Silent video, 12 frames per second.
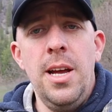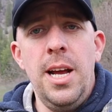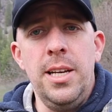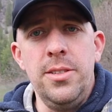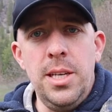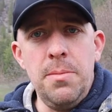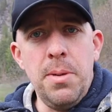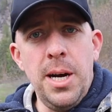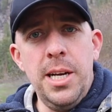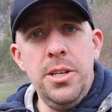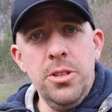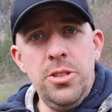as they
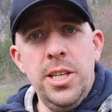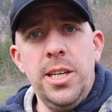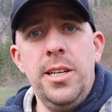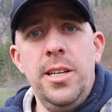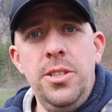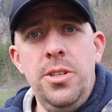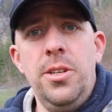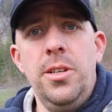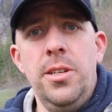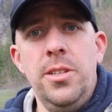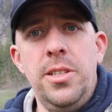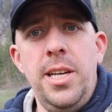buy your chicken and you
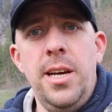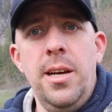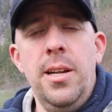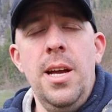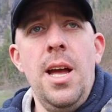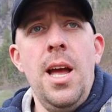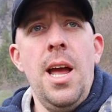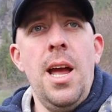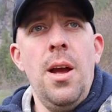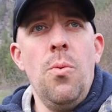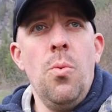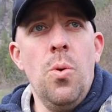can understand
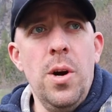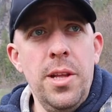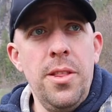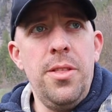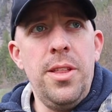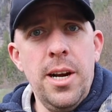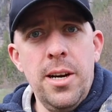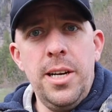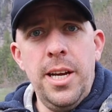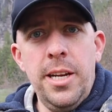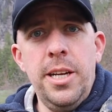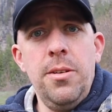what they're
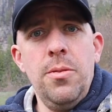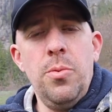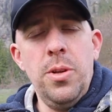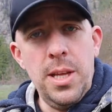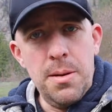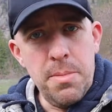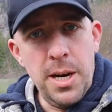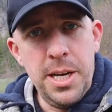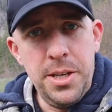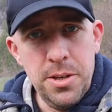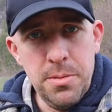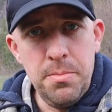getting when they buy
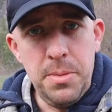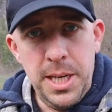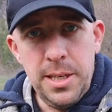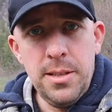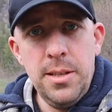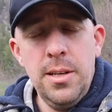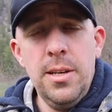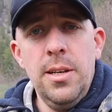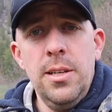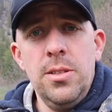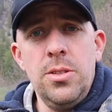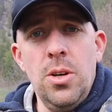your meat.
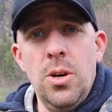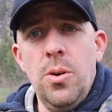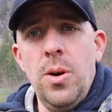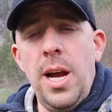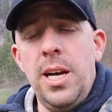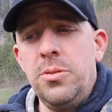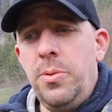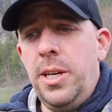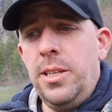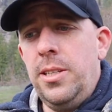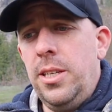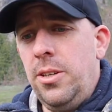So as we
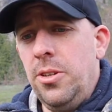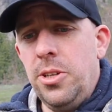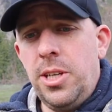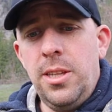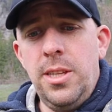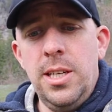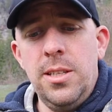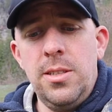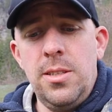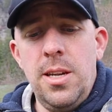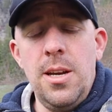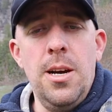continue to look at
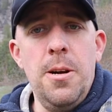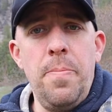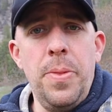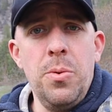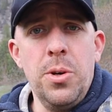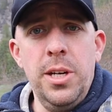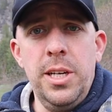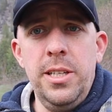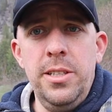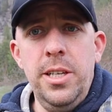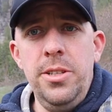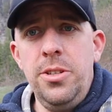this, we're going to
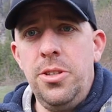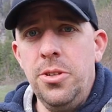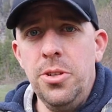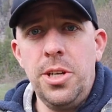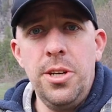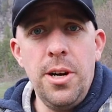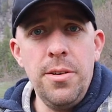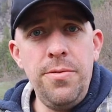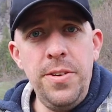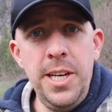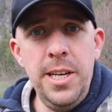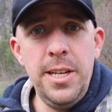continue to look at our
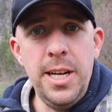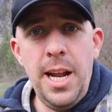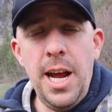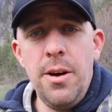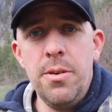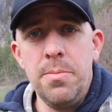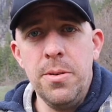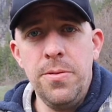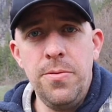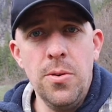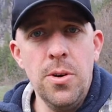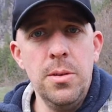feed and how it
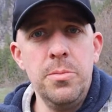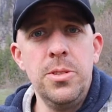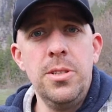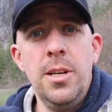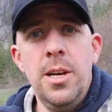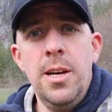performs,